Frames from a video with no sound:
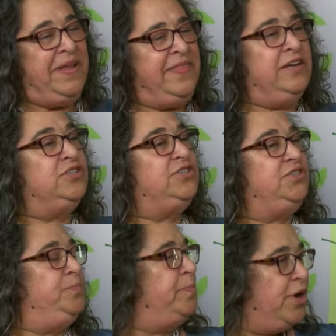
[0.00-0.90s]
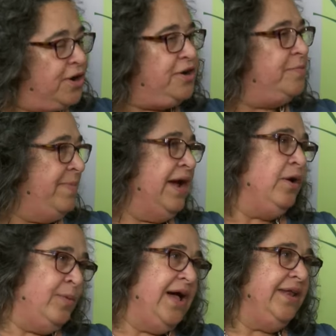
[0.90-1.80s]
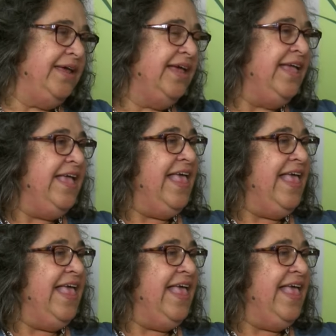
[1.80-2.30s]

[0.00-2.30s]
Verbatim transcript: but there's superb marijuana.